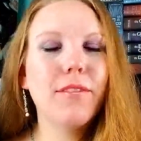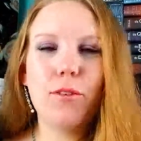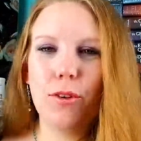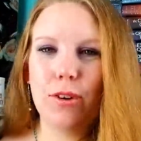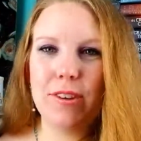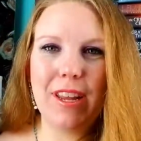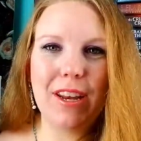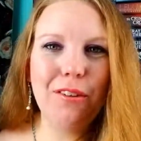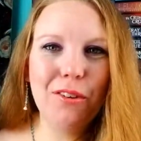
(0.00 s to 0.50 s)
Of
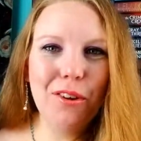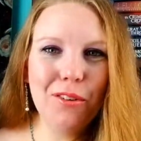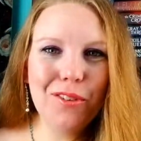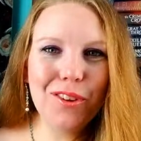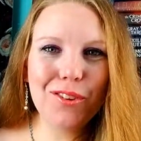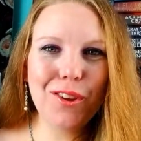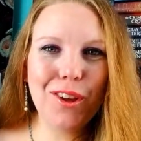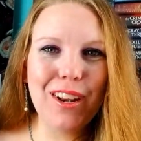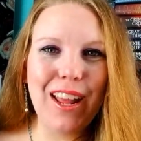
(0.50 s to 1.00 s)
course, I don't know if
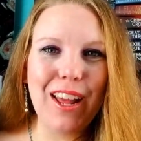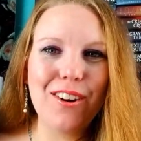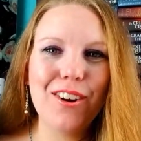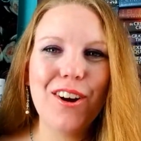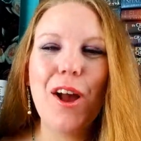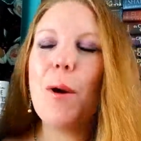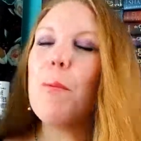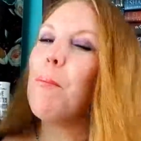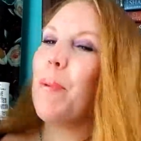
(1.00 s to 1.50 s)
it's good yet or
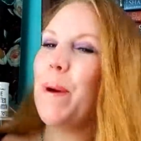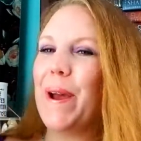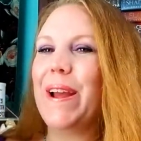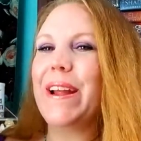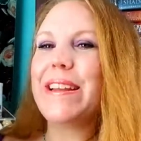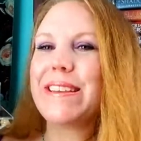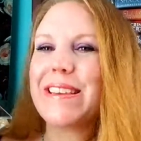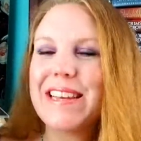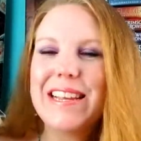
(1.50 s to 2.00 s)
not,
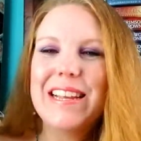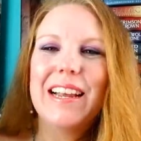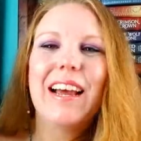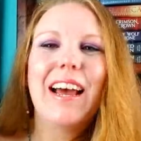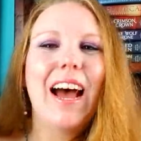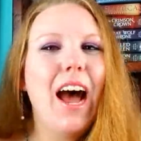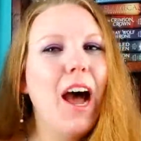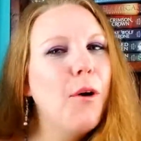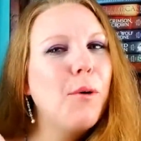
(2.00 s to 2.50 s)
but
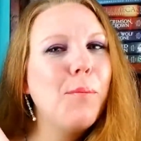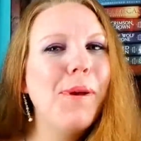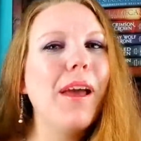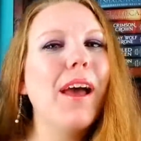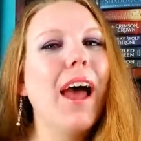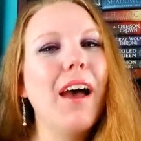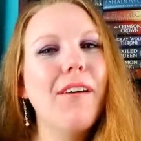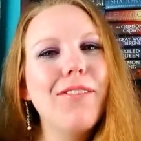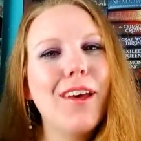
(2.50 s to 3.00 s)
I will
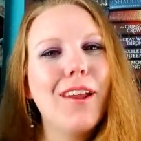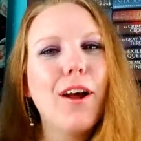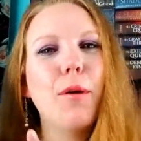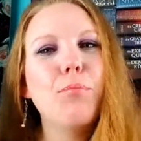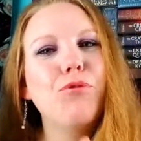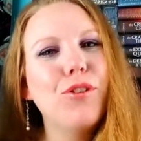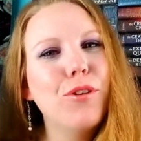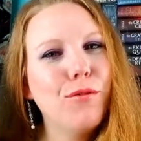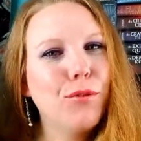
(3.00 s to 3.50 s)
have that
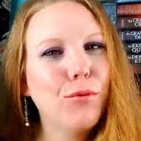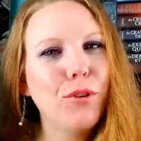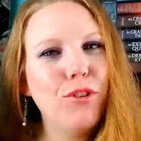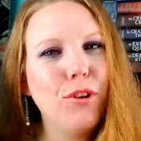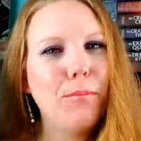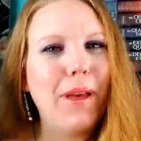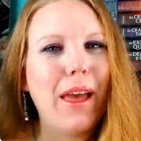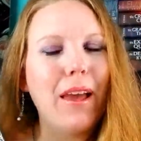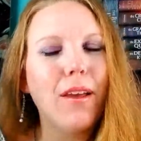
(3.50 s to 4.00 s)
option of
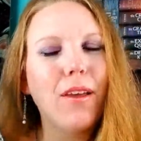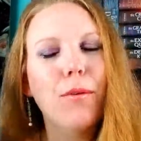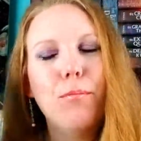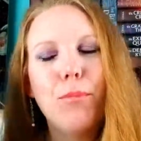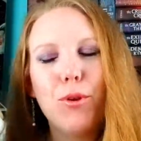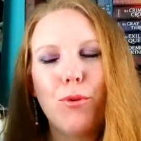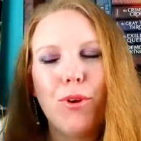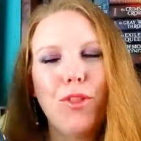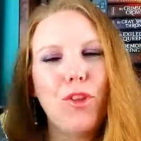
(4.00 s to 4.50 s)
switching back
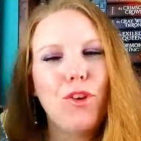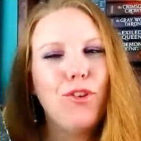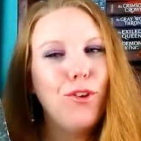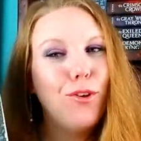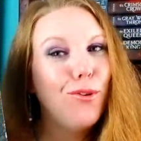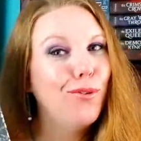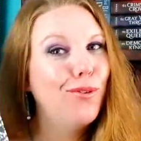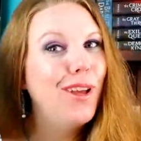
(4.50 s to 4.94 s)
between the two.